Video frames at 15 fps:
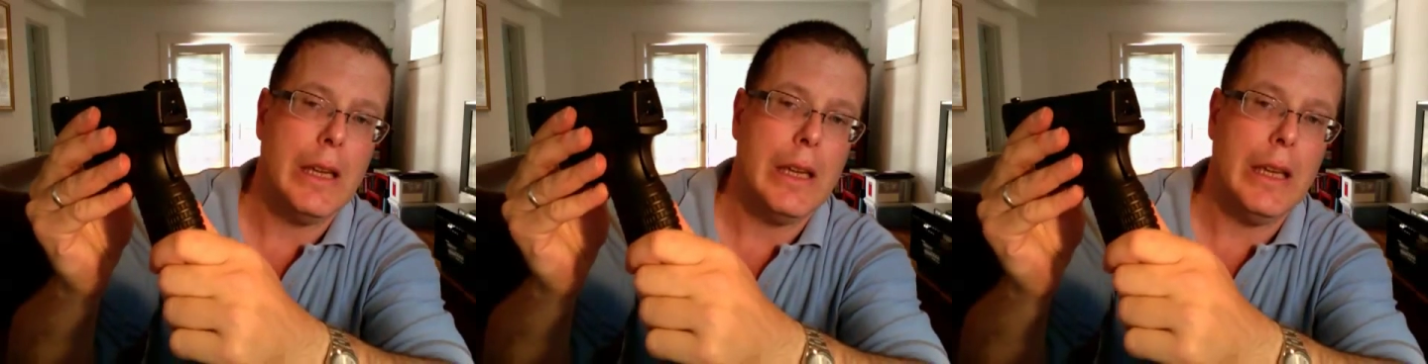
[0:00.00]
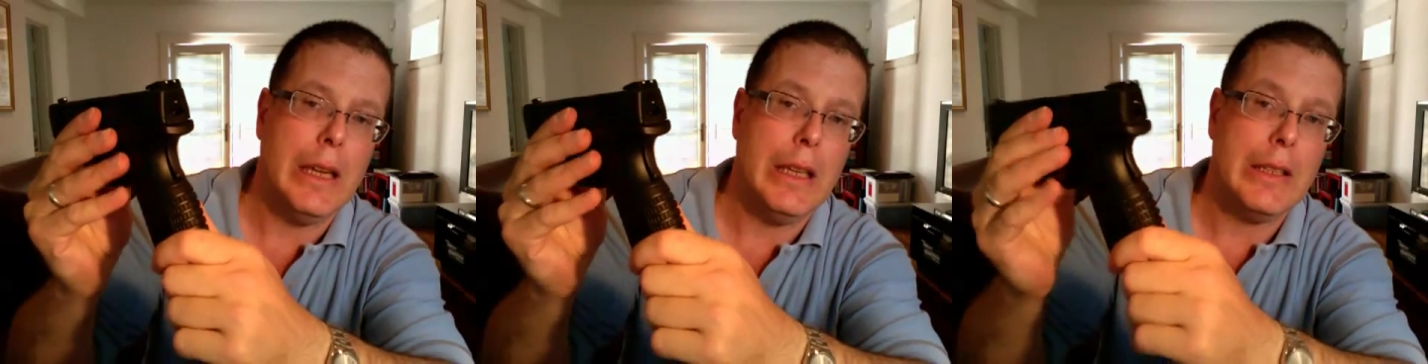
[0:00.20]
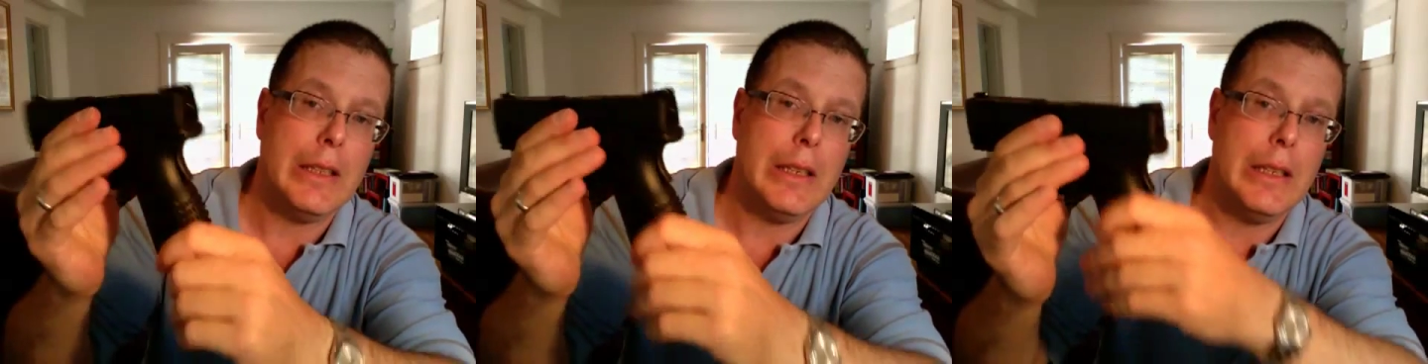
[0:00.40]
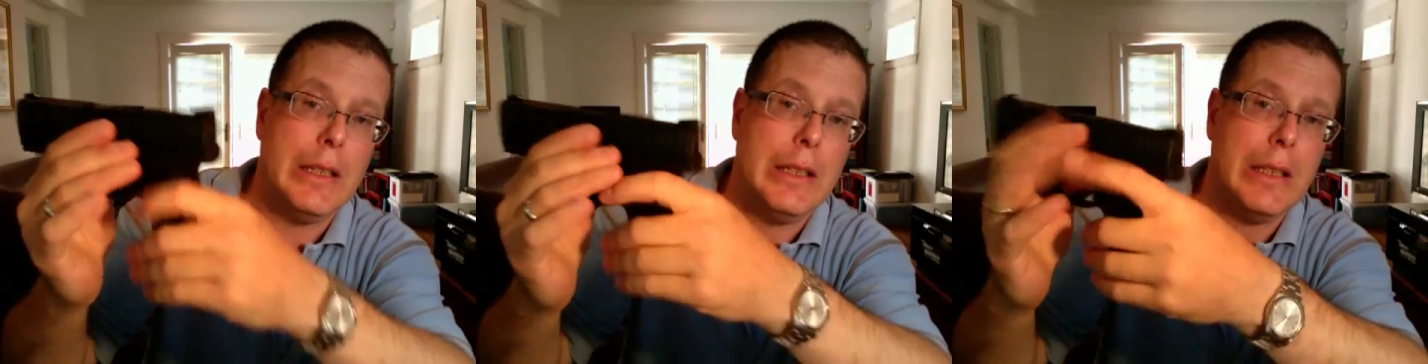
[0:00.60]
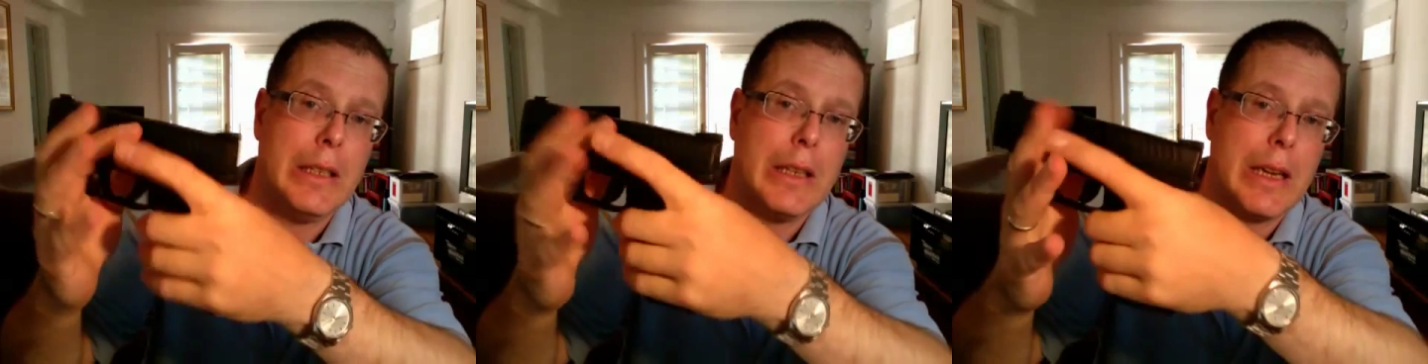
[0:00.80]
And
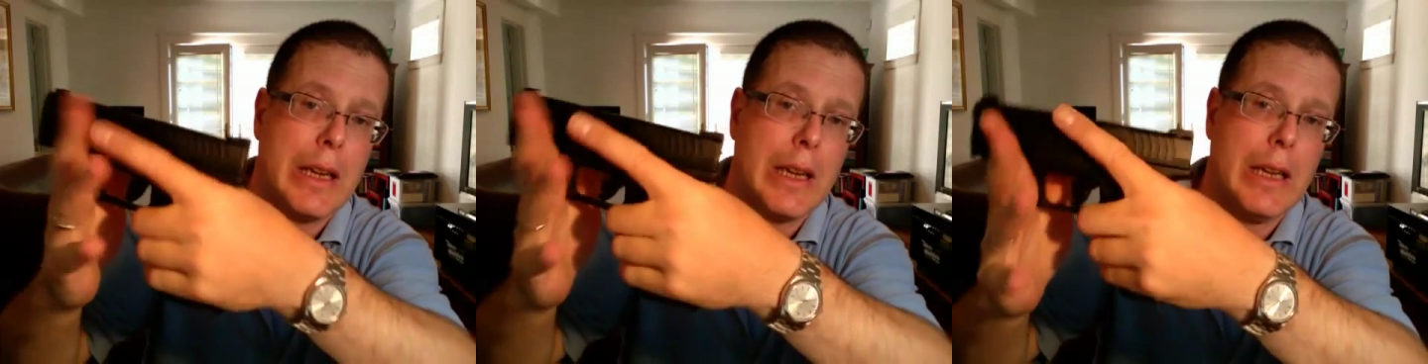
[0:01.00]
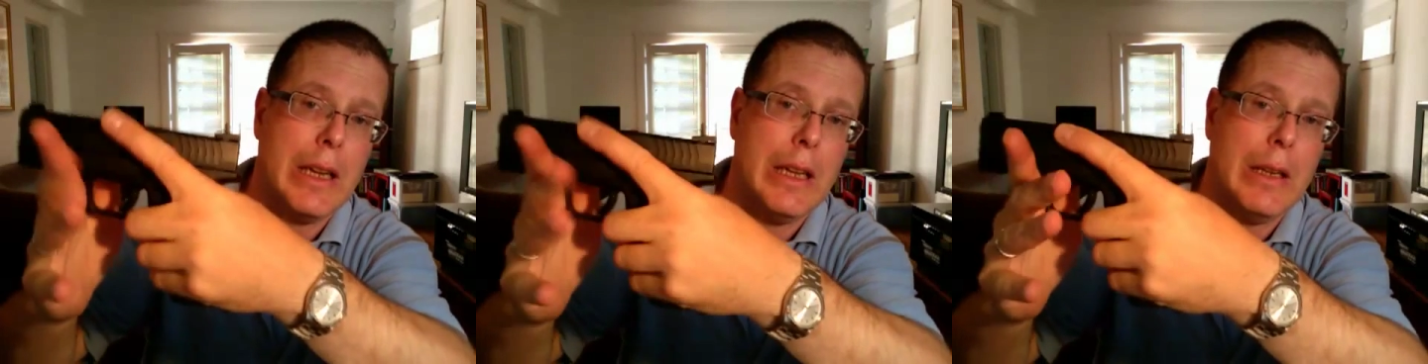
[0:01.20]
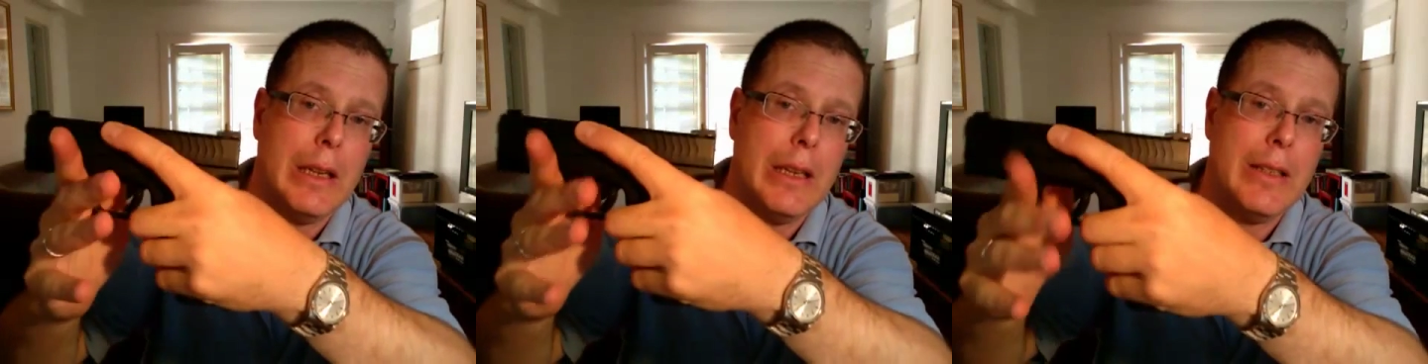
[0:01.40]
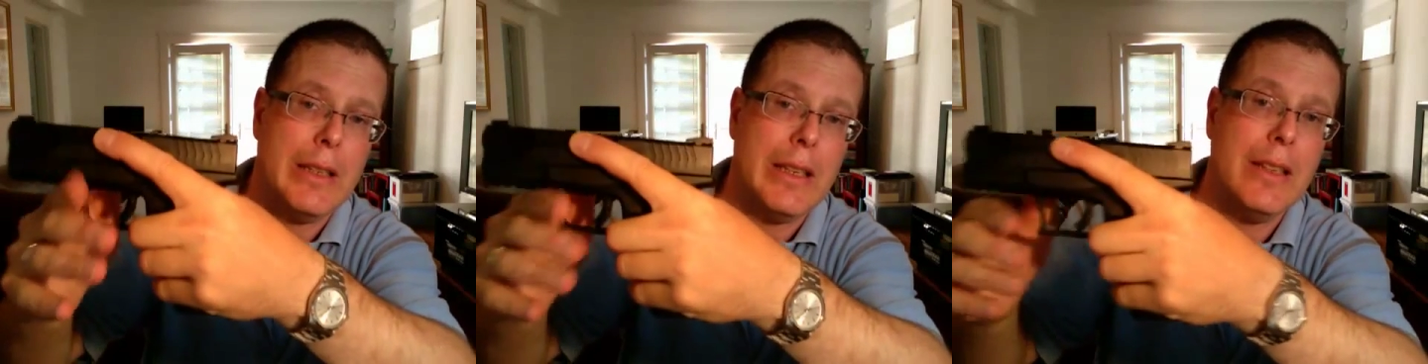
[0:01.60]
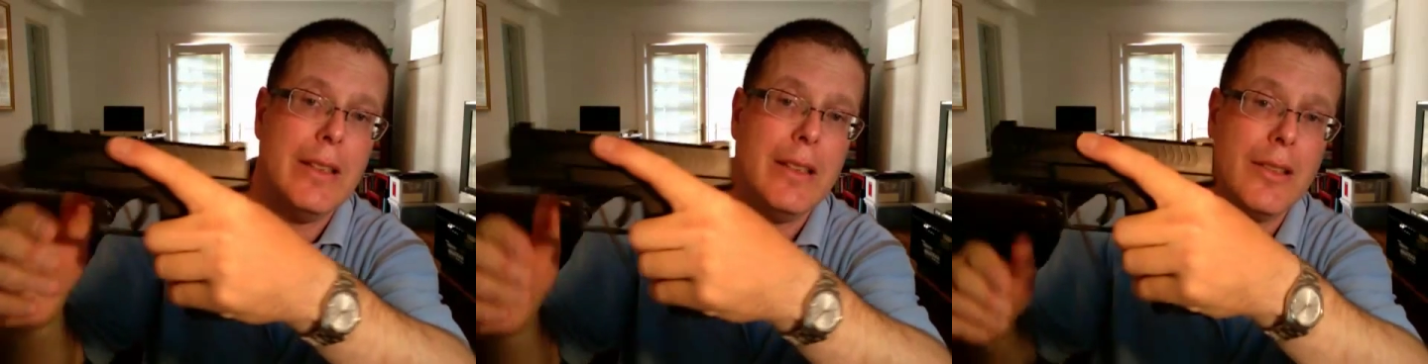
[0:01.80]
it is
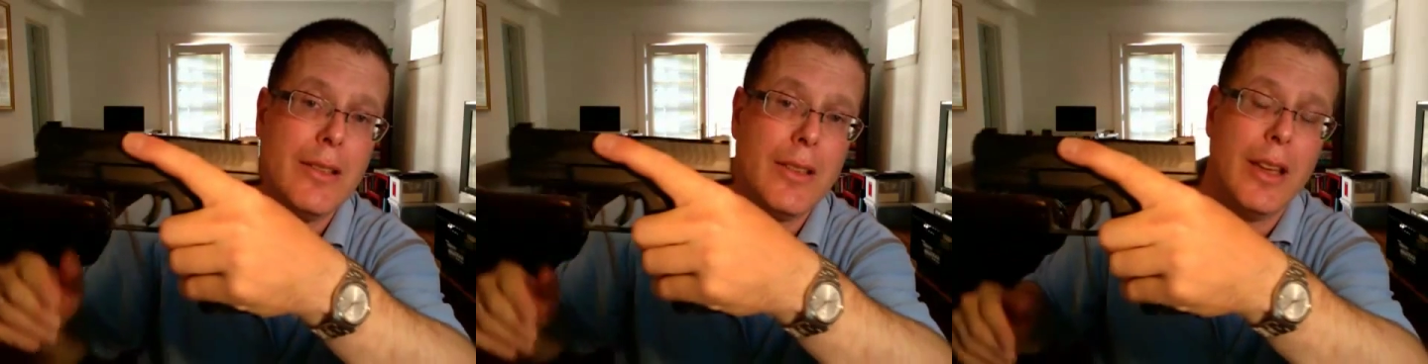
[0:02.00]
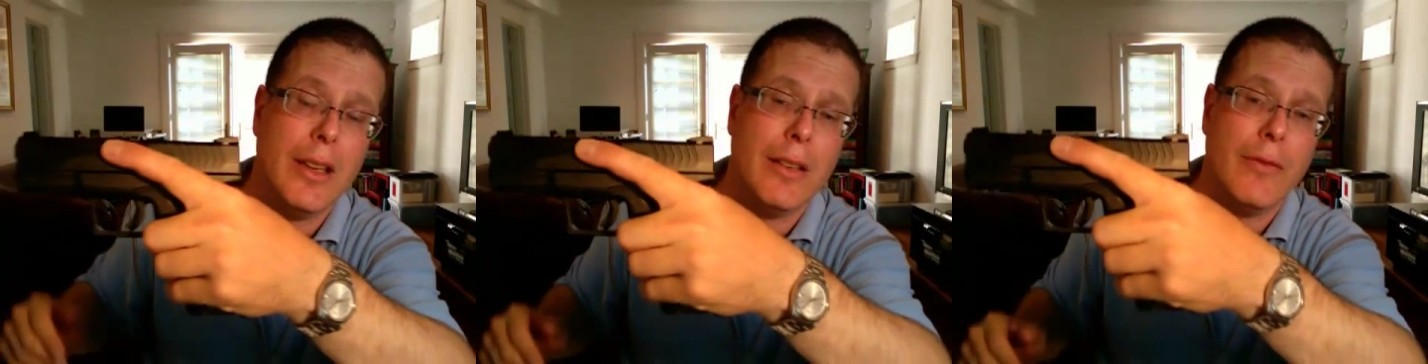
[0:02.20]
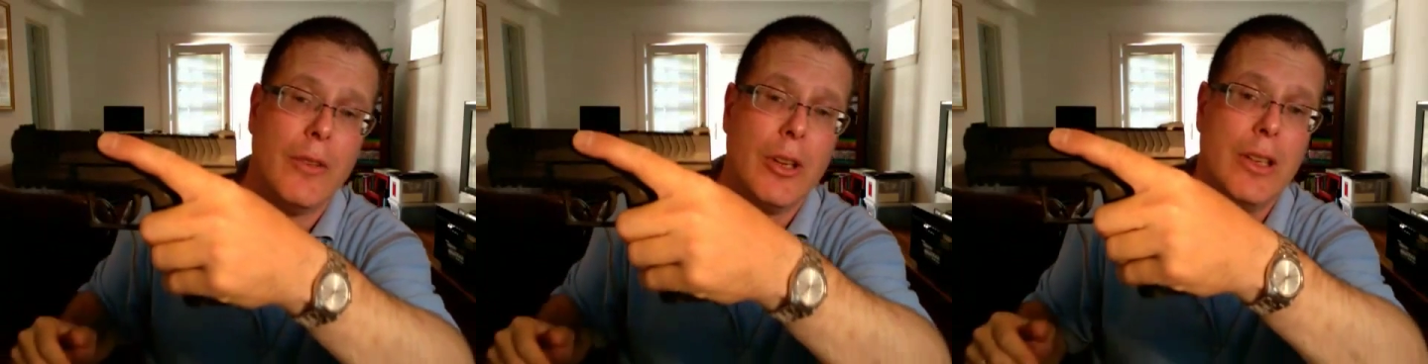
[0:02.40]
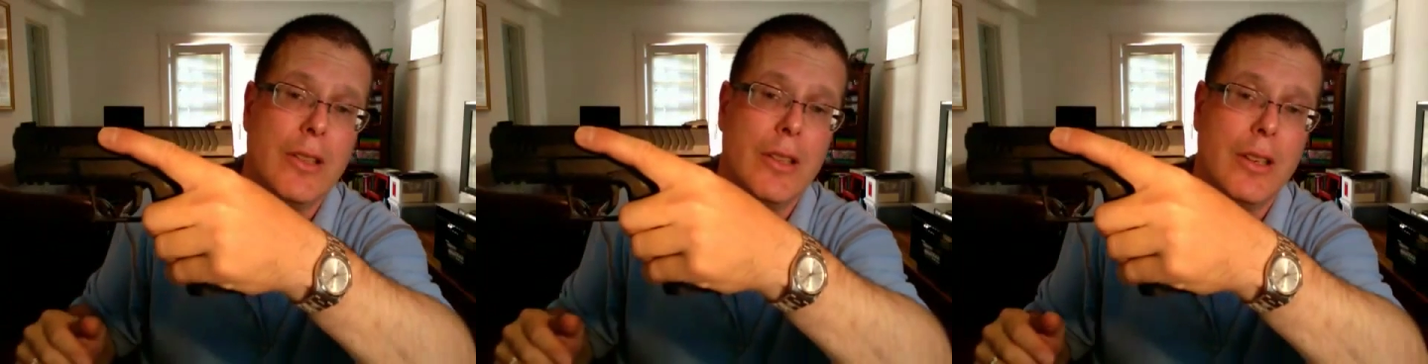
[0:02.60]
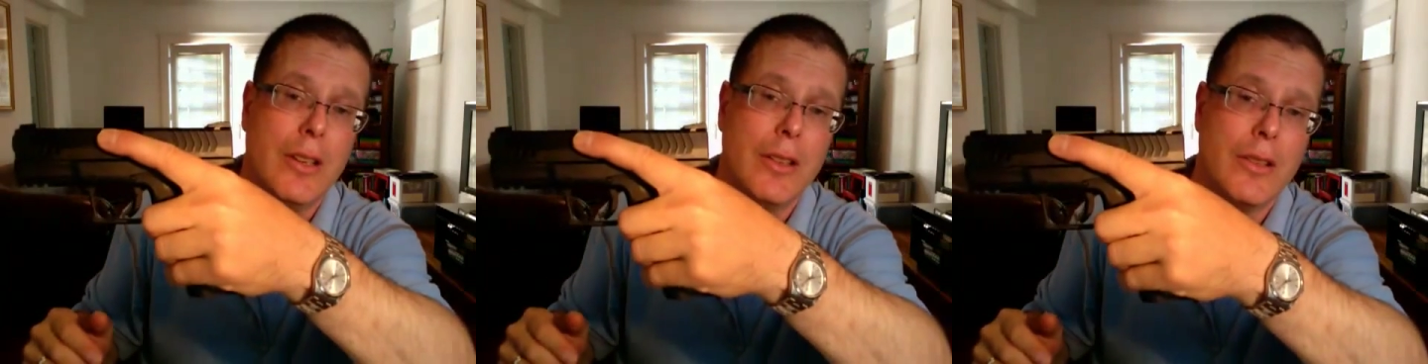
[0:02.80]
easy to sight, a very
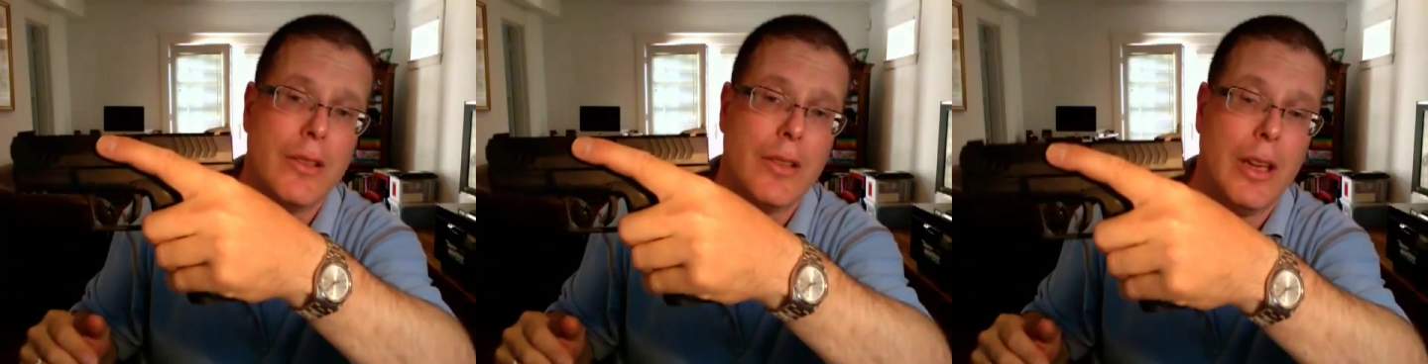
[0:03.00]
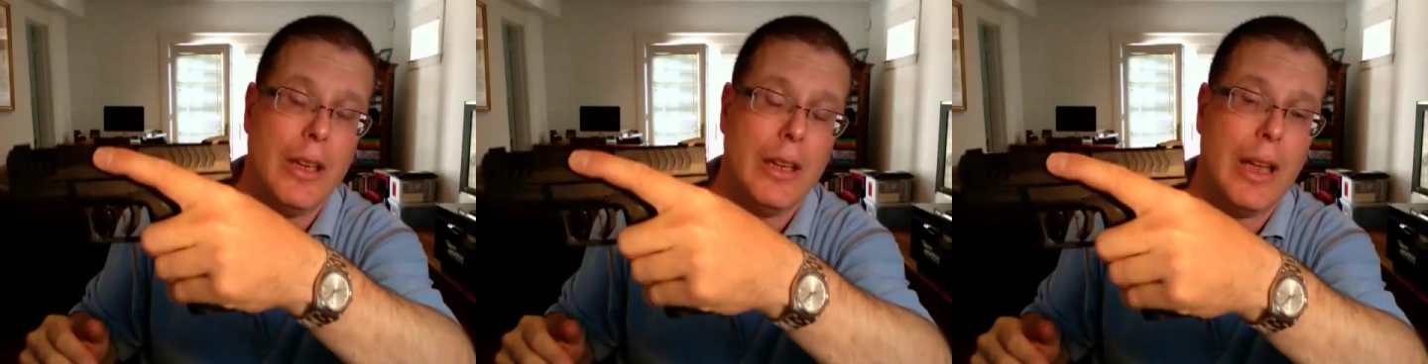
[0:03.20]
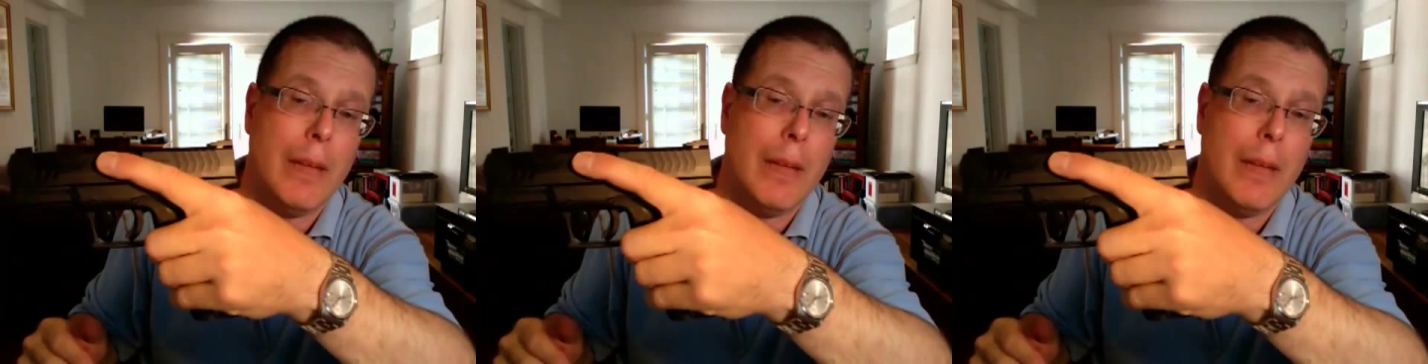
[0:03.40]
easy gun to sight.